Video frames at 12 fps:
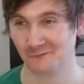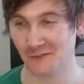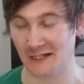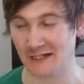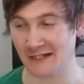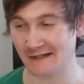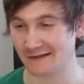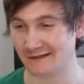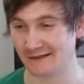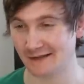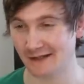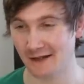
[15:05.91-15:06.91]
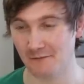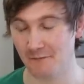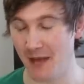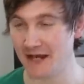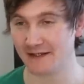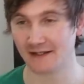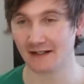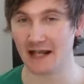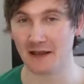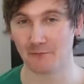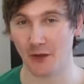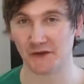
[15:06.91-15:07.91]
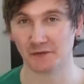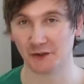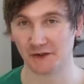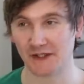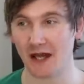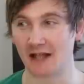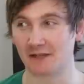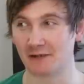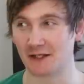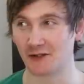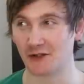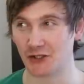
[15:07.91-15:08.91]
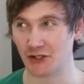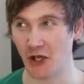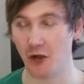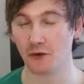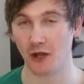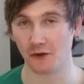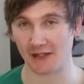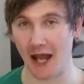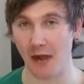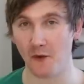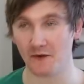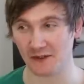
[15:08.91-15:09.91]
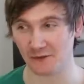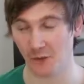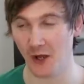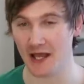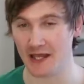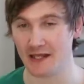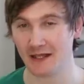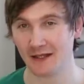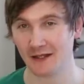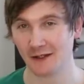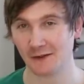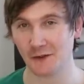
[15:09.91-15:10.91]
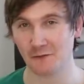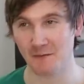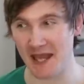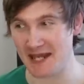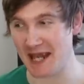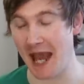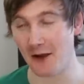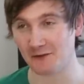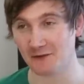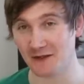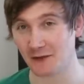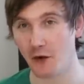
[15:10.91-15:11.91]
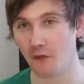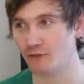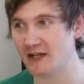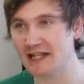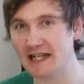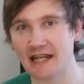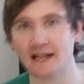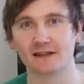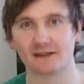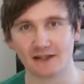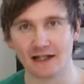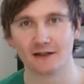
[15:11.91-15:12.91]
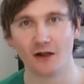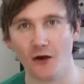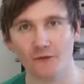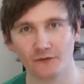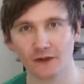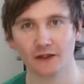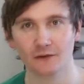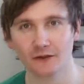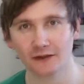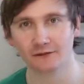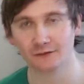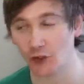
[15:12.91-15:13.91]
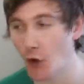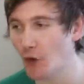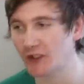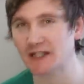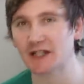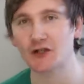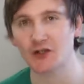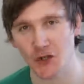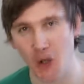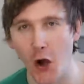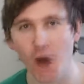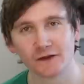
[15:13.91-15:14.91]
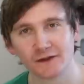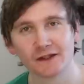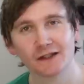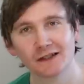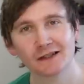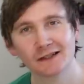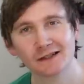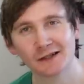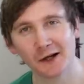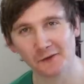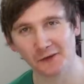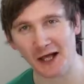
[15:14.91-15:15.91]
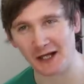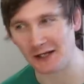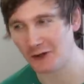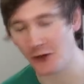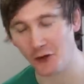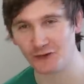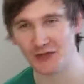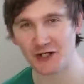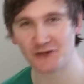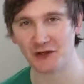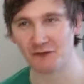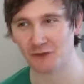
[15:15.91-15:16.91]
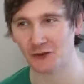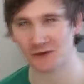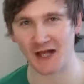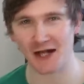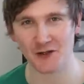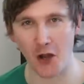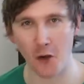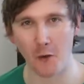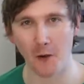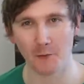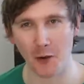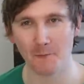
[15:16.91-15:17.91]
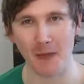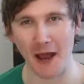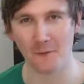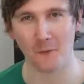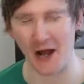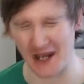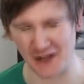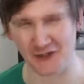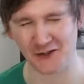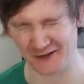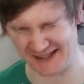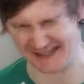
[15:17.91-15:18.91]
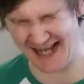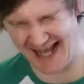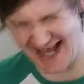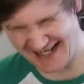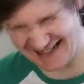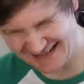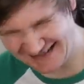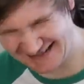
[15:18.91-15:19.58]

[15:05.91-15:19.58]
Which is yeah a basically impossible task because the show goes out of its way to make it out to be this ridiculously convoluted Gordian knot of like contradictory rules that no one but Ben Wyatt can understand.